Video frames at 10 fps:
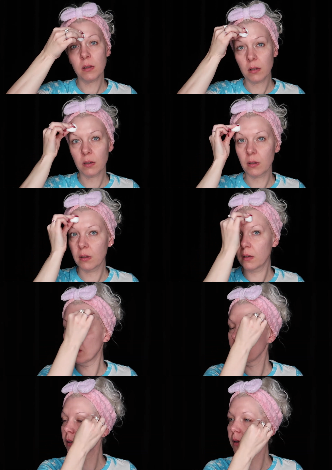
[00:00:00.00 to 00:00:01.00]

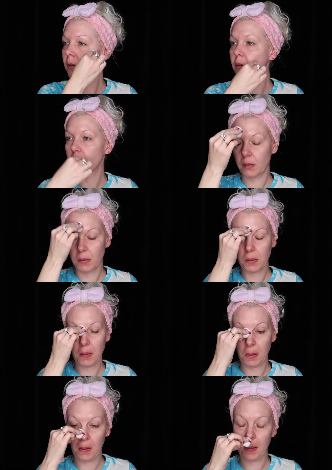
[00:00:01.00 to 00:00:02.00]
[no speech]